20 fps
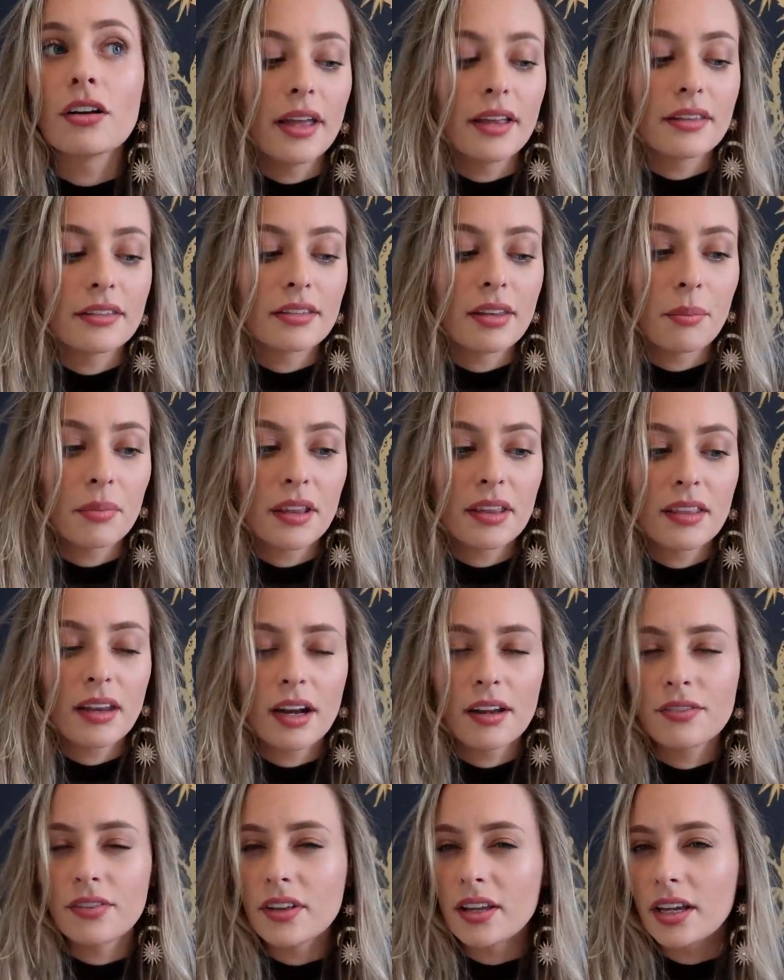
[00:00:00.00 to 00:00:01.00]
It's something that
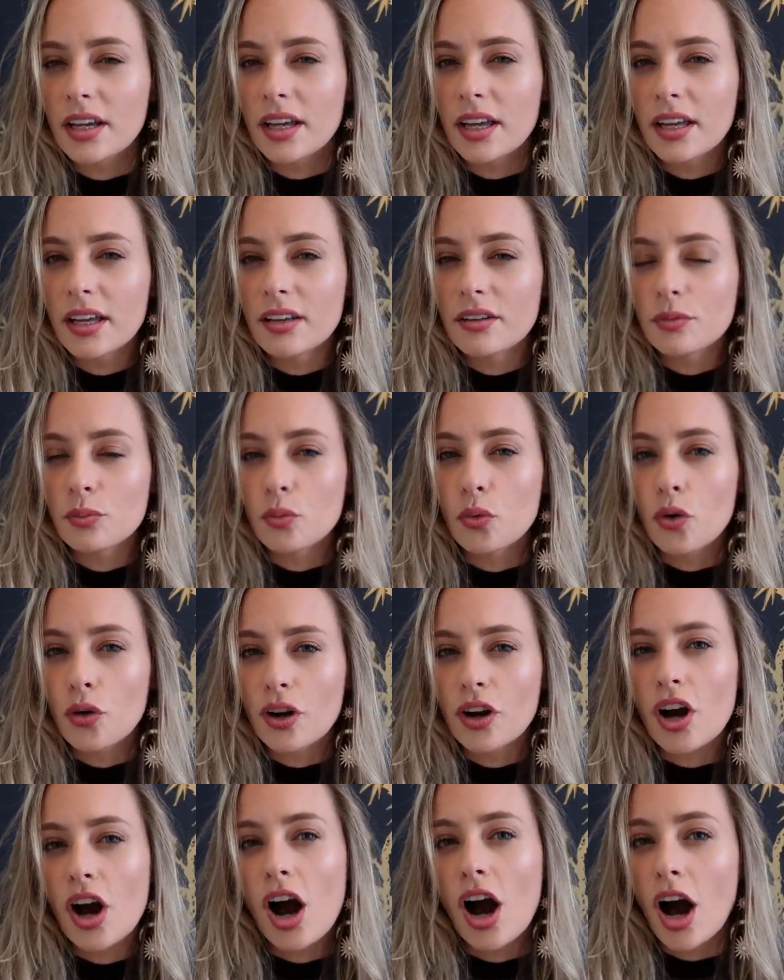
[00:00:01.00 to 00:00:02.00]
I feel like is
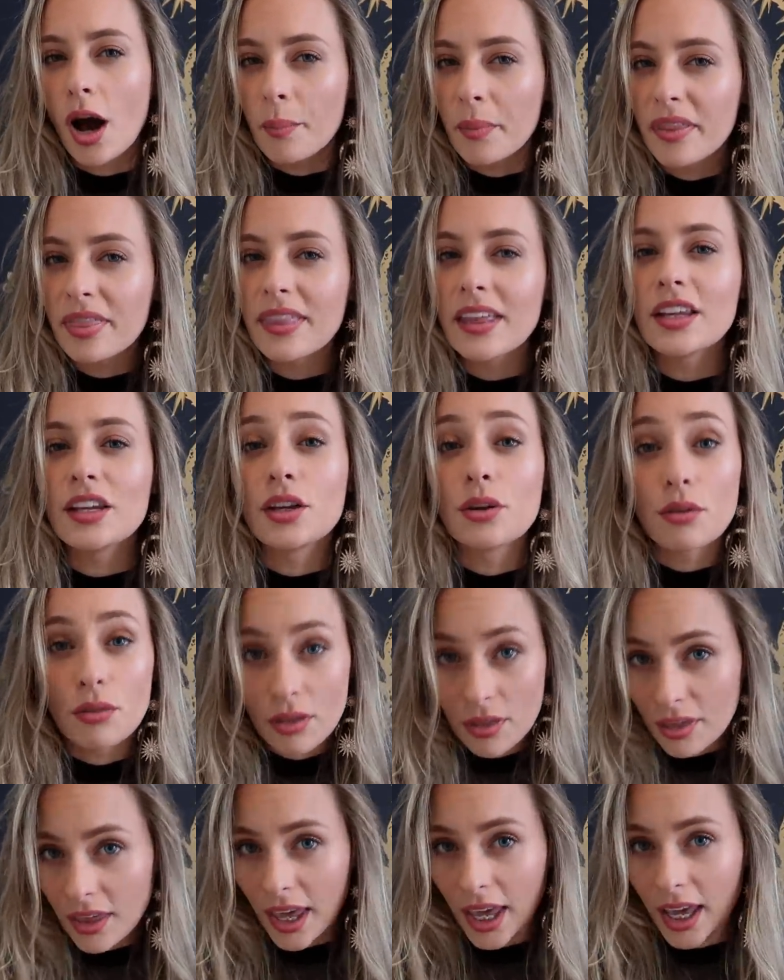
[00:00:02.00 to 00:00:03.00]
more common than you
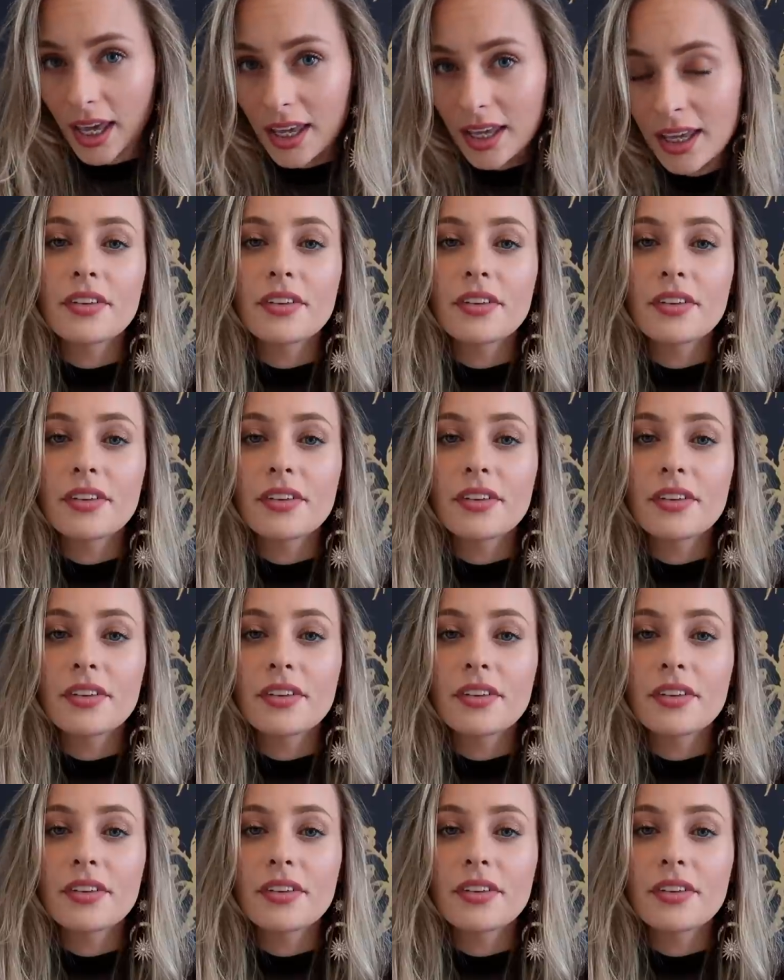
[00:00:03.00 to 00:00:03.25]
think.